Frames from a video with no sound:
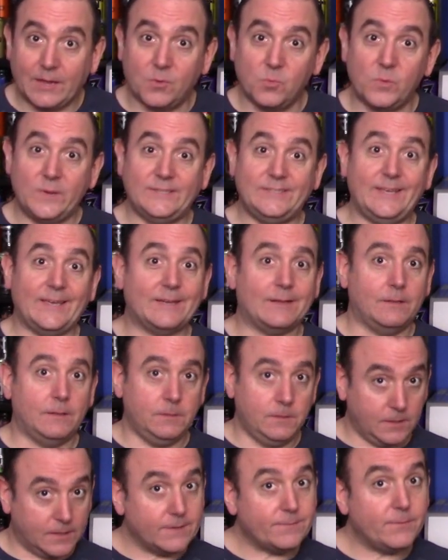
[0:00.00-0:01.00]
and we take a
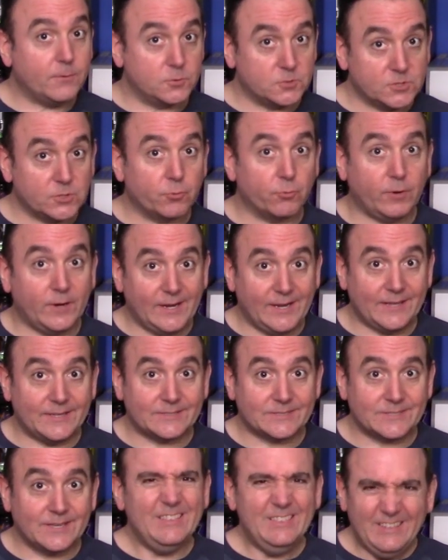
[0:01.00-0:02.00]
look at those
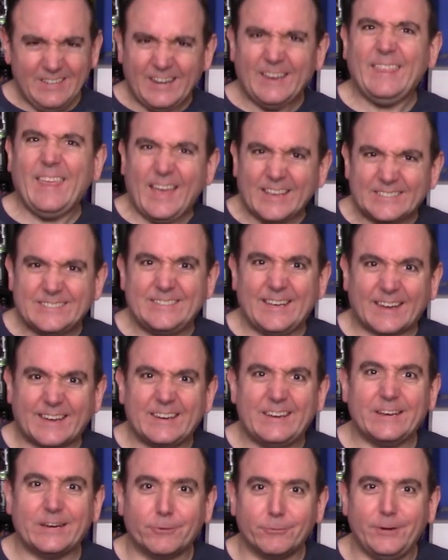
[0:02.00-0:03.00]
ingredients, look at that
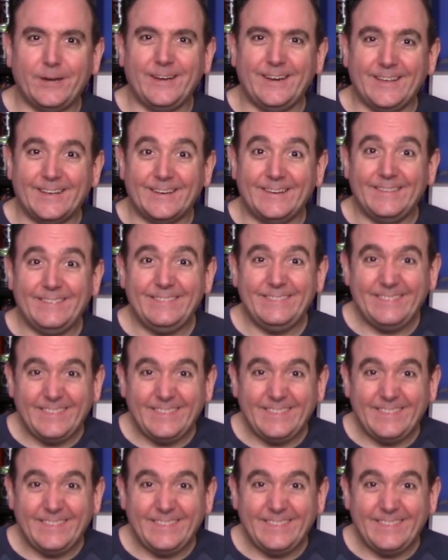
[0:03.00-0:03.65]
second ingredient.